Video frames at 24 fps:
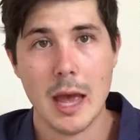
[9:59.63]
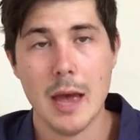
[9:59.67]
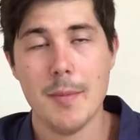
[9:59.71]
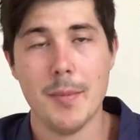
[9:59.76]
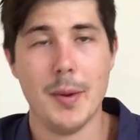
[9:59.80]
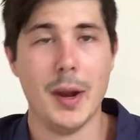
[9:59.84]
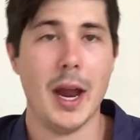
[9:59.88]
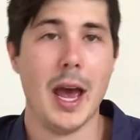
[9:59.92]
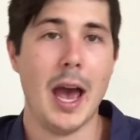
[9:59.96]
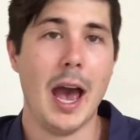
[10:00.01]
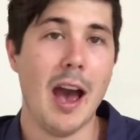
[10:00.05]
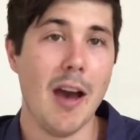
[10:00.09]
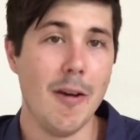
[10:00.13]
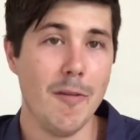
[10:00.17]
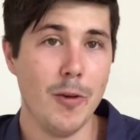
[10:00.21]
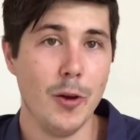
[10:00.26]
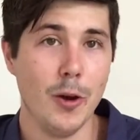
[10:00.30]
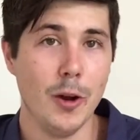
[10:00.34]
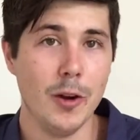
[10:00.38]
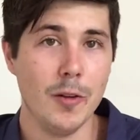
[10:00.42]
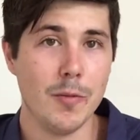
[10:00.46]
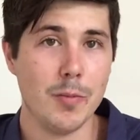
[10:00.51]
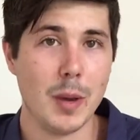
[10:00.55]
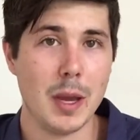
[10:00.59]
But I have
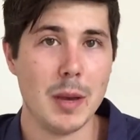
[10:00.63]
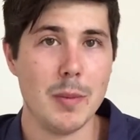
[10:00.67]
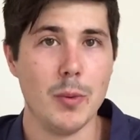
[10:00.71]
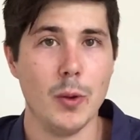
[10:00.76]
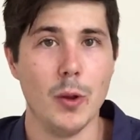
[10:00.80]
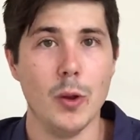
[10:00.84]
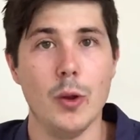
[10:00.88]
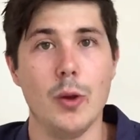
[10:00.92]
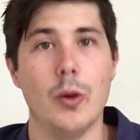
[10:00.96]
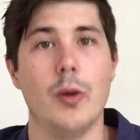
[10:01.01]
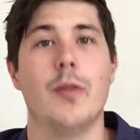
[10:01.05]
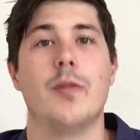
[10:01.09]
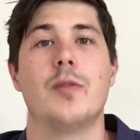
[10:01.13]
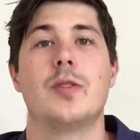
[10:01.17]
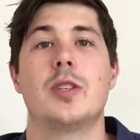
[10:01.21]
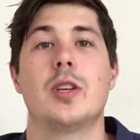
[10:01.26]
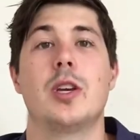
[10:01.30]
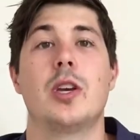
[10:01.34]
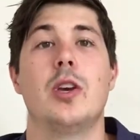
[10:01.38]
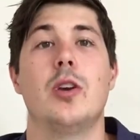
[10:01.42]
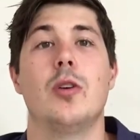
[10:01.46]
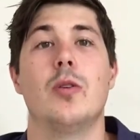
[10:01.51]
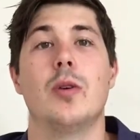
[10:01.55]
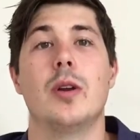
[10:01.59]
heard of people who have
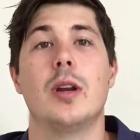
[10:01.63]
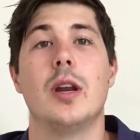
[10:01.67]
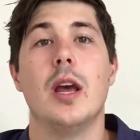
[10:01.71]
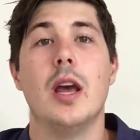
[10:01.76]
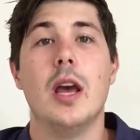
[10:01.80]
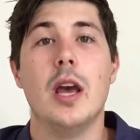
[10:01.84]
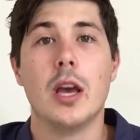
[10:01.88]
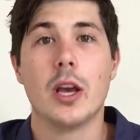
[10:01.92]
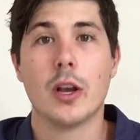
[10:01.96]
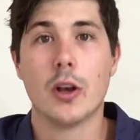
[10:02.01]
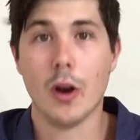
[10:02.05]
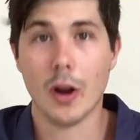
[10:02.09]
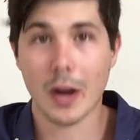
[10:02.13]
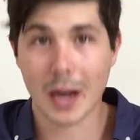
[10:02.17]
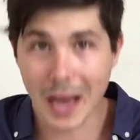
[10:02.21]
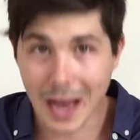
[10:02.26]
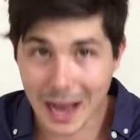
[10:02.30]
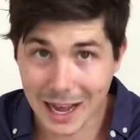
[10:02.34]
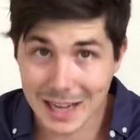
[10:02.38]
got